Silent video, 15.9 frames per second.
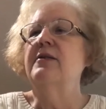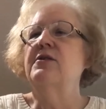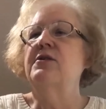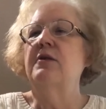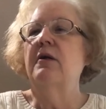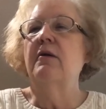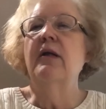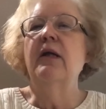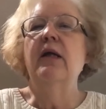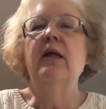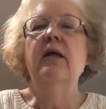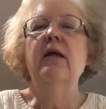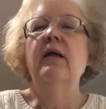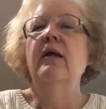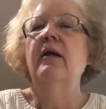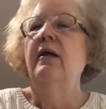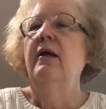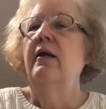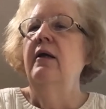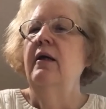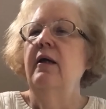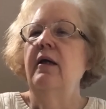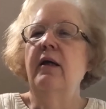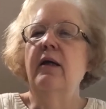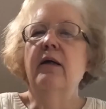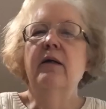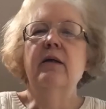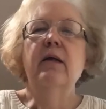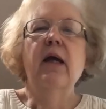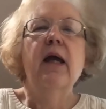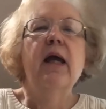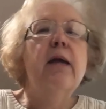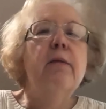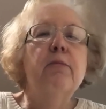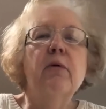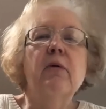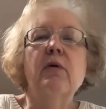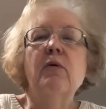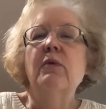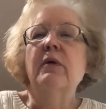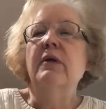starting in April